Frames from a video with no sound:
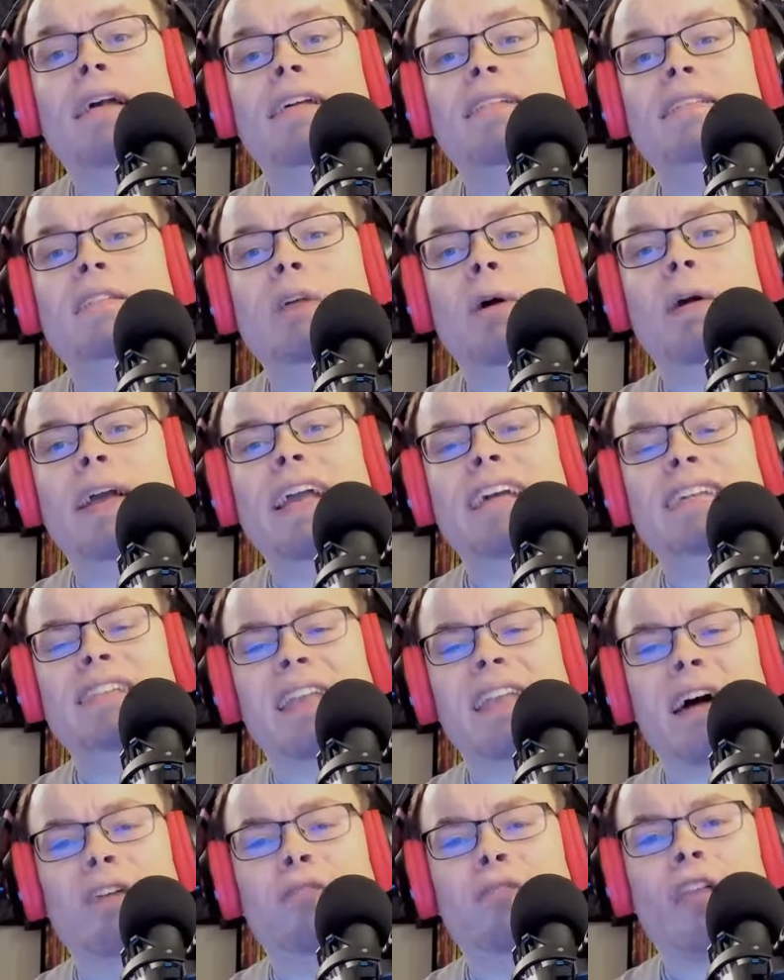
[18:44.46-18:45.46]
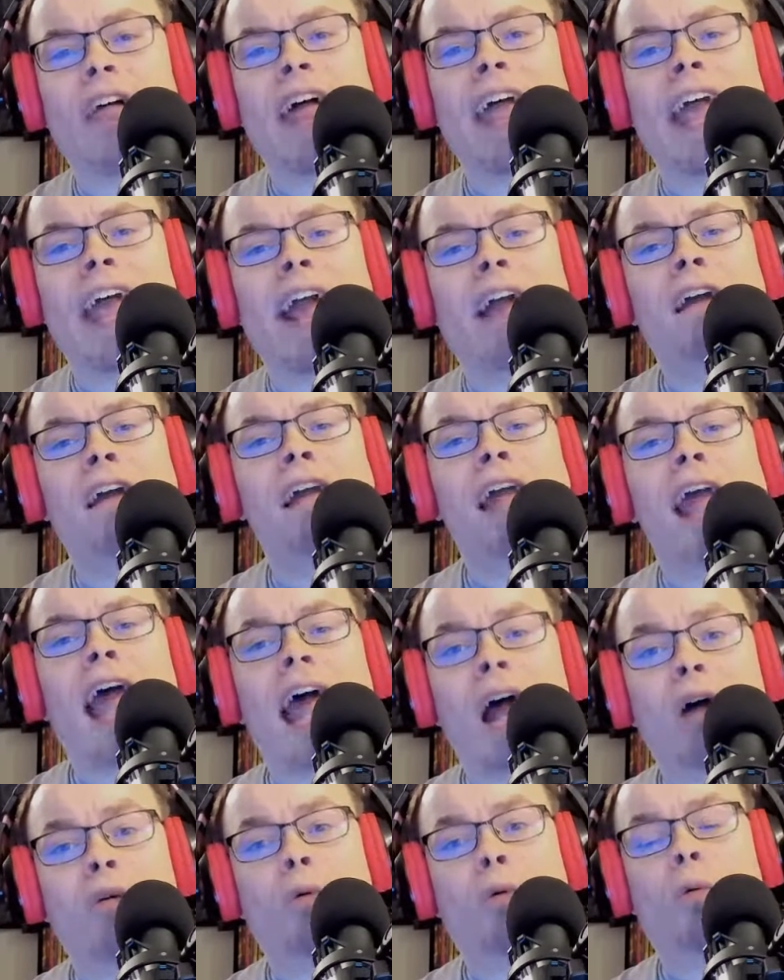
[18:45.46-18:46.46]
so he is left laying,
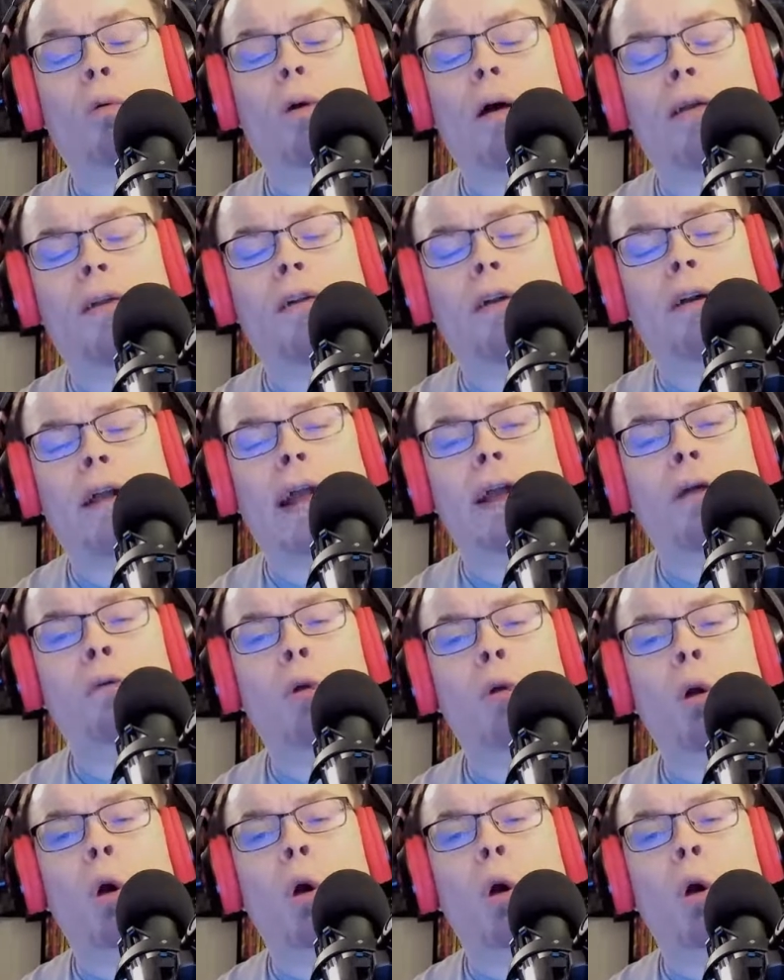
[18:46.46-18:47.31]
and we're wondering